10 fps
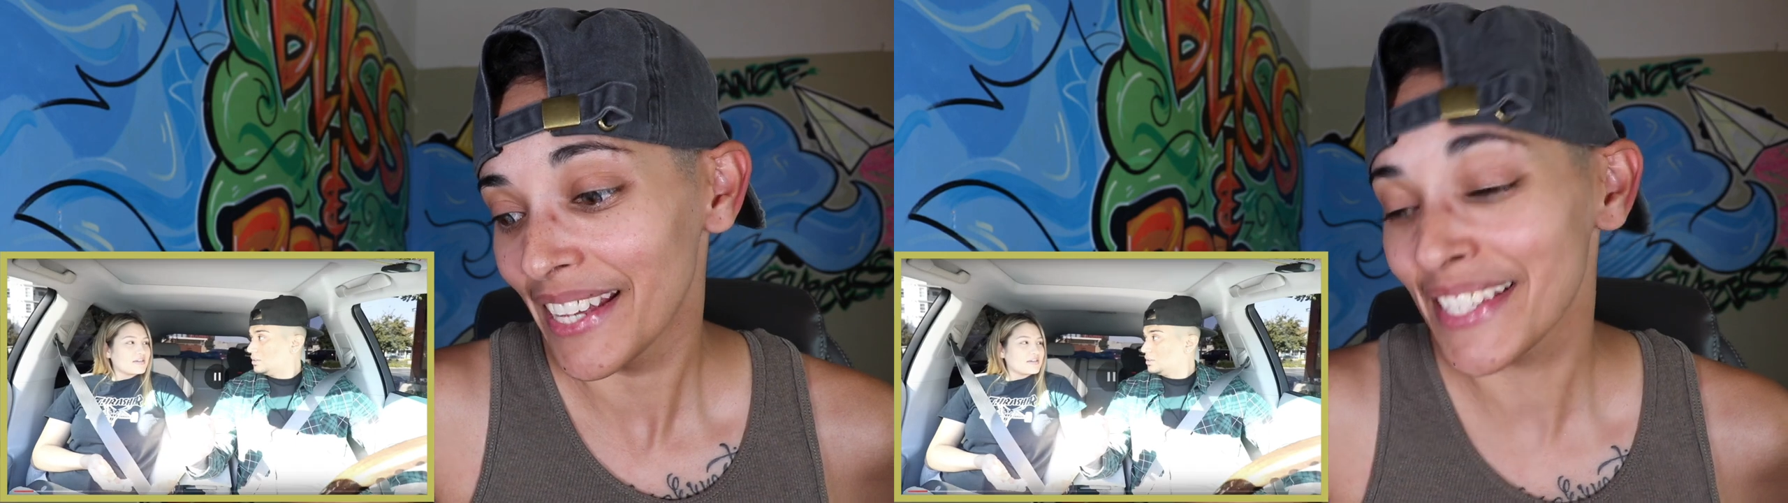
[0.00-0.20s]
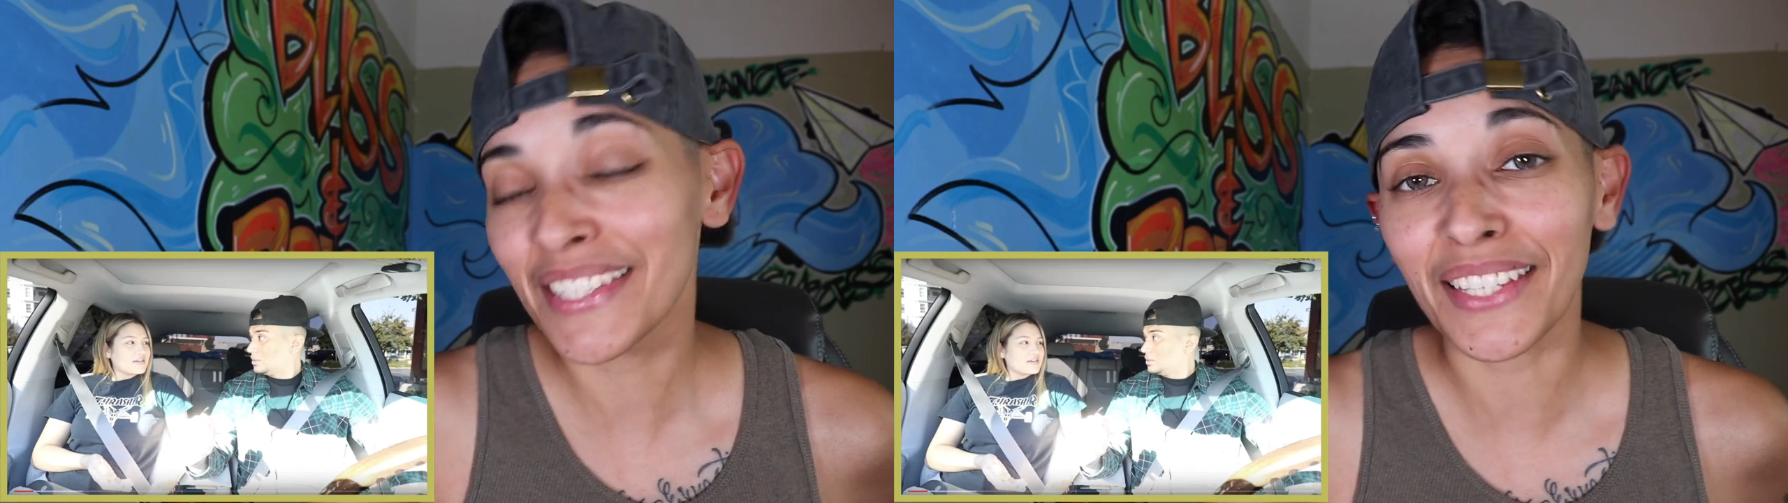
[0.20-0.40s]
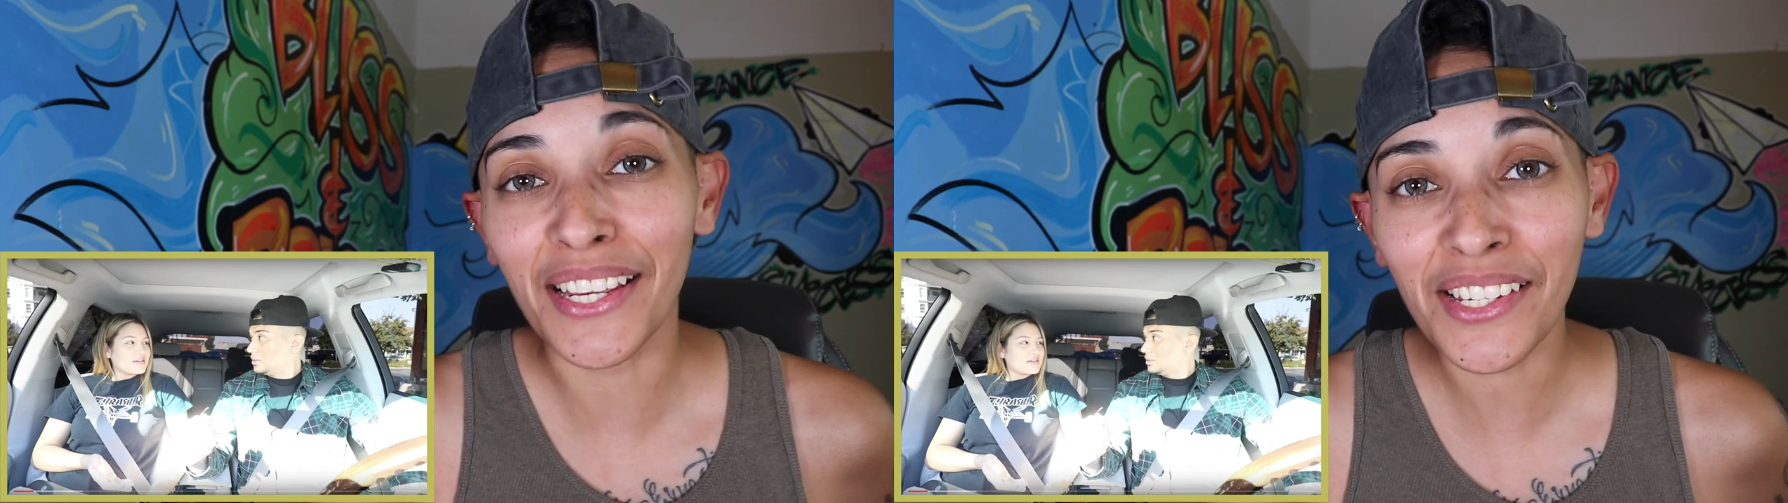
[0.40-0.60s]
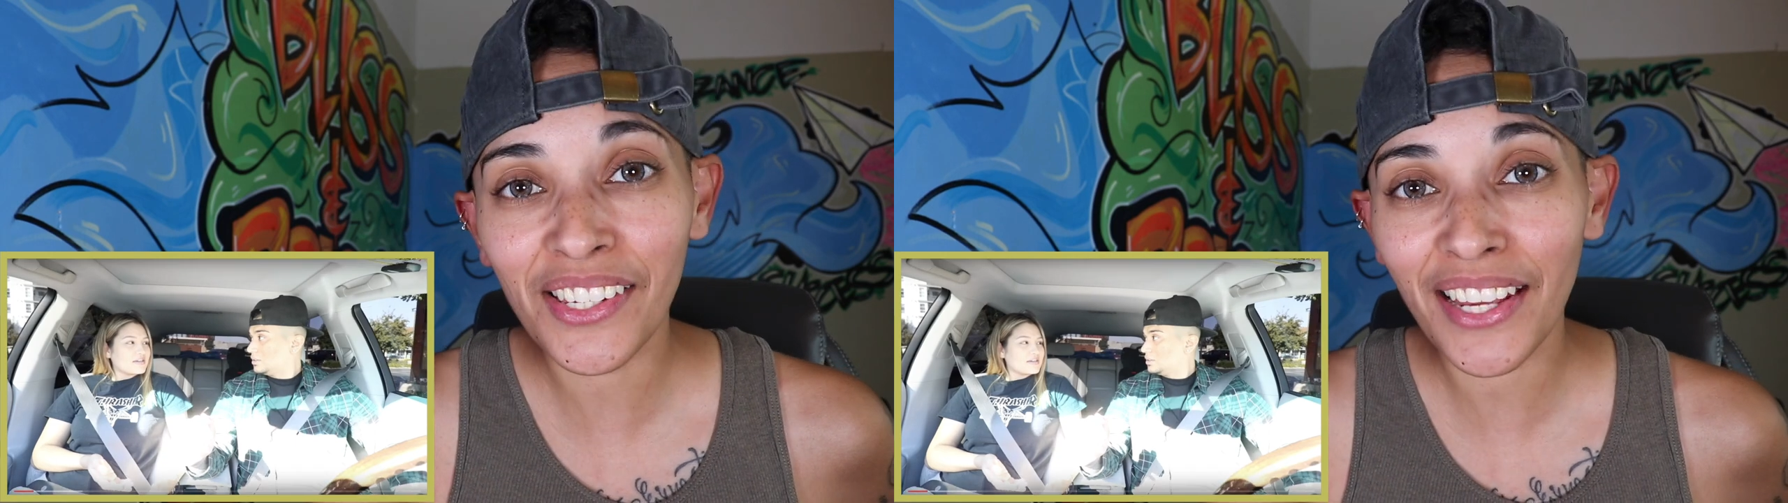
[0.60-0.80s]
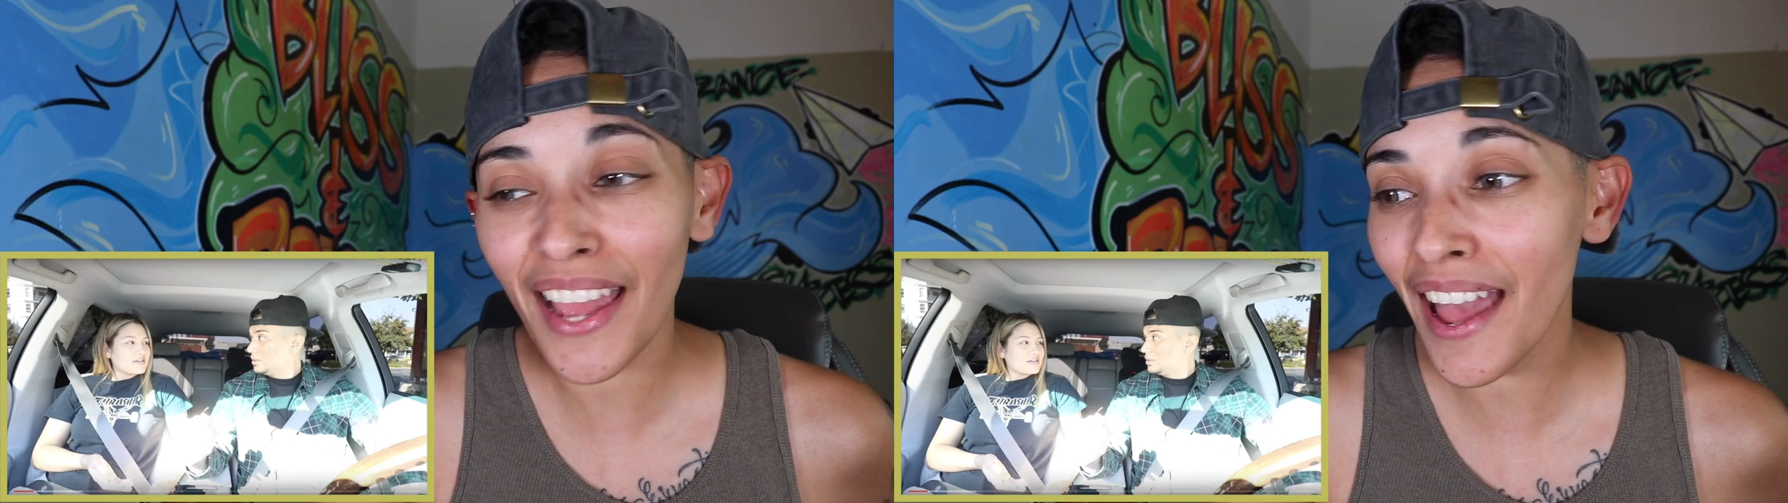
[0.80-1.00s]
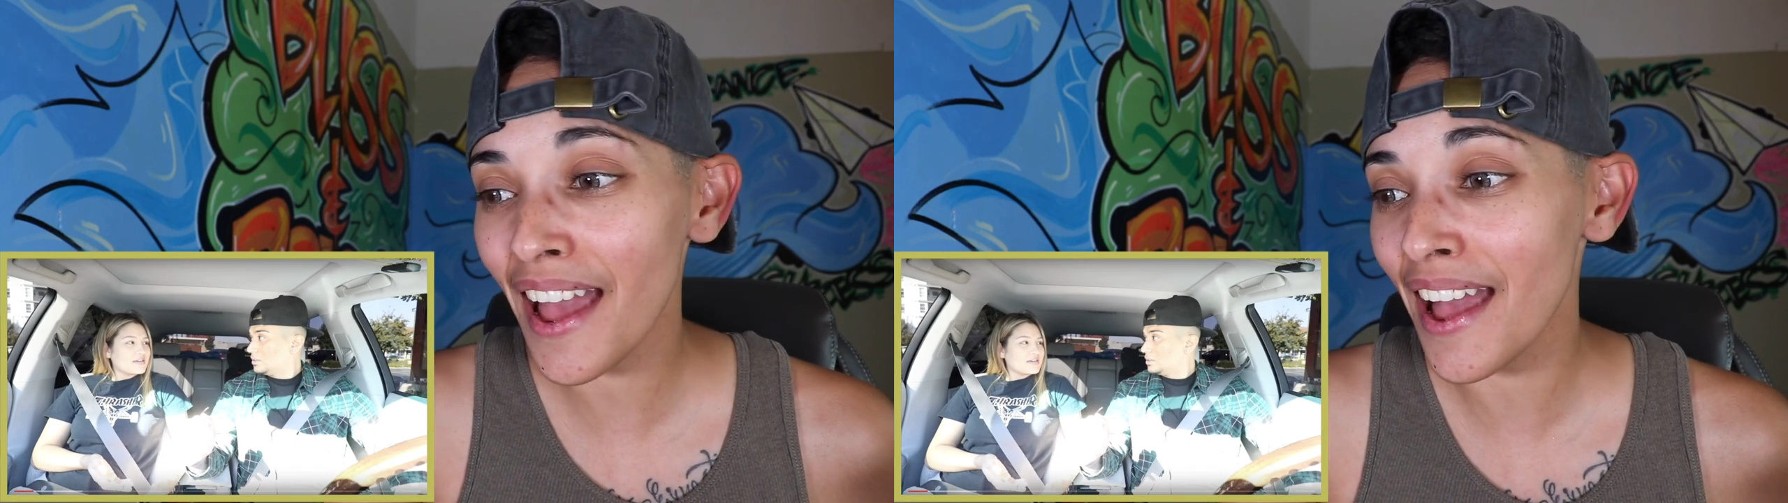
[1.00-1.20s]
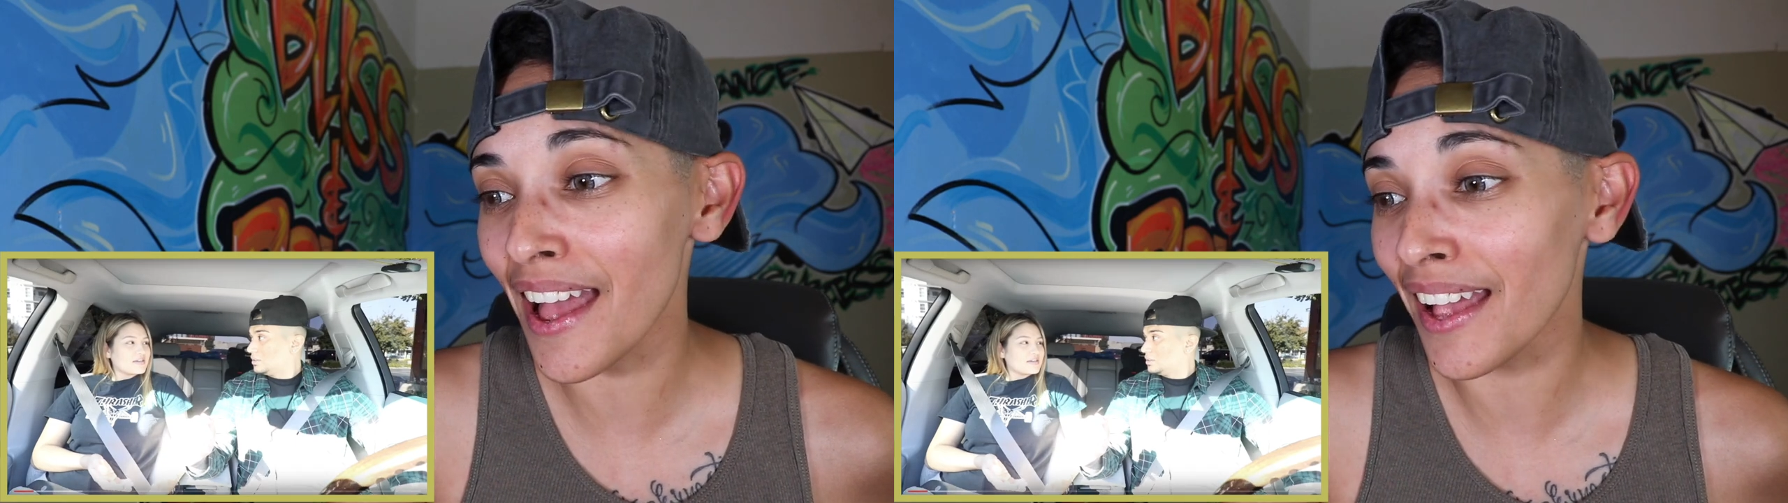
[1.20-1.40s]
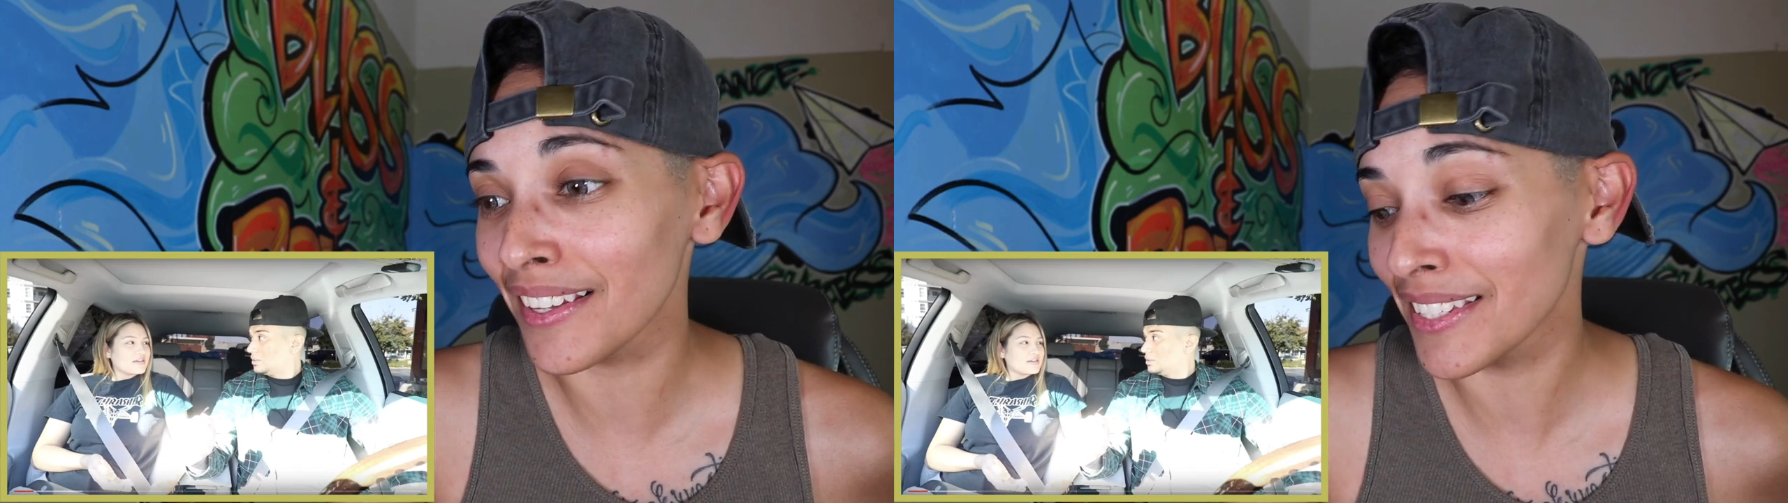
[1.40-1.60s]
Stingy
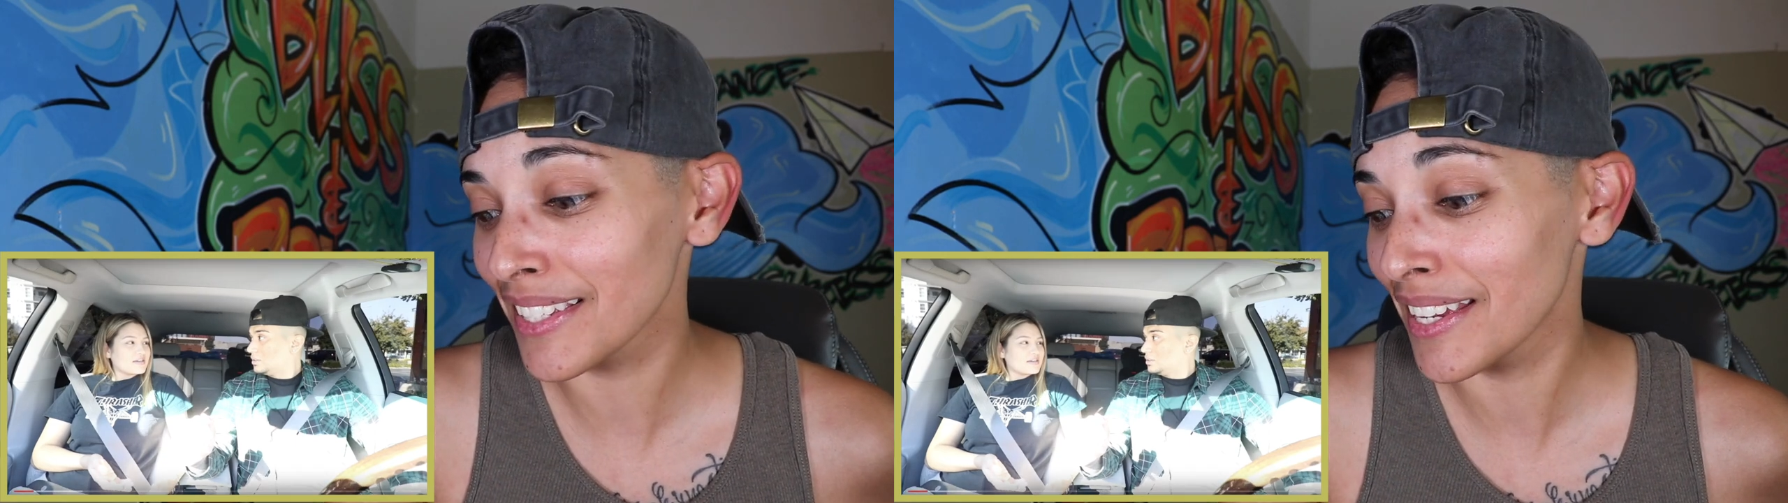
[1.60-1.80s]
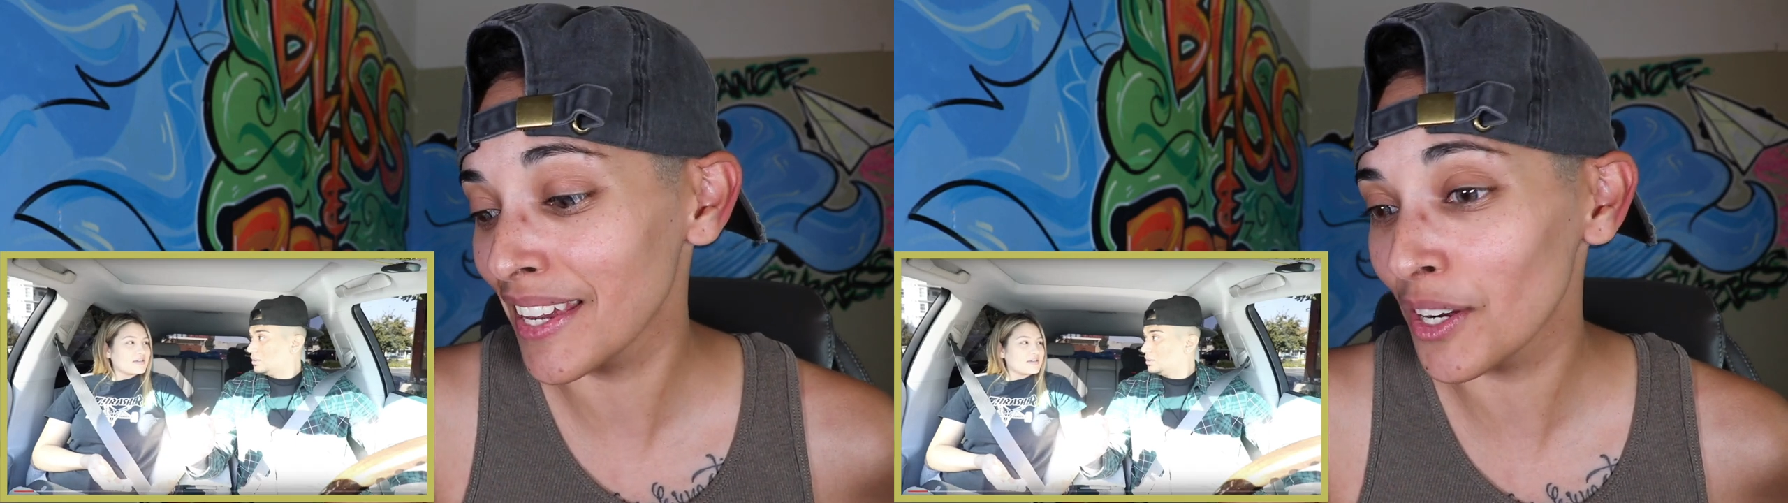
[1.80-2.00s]
ass.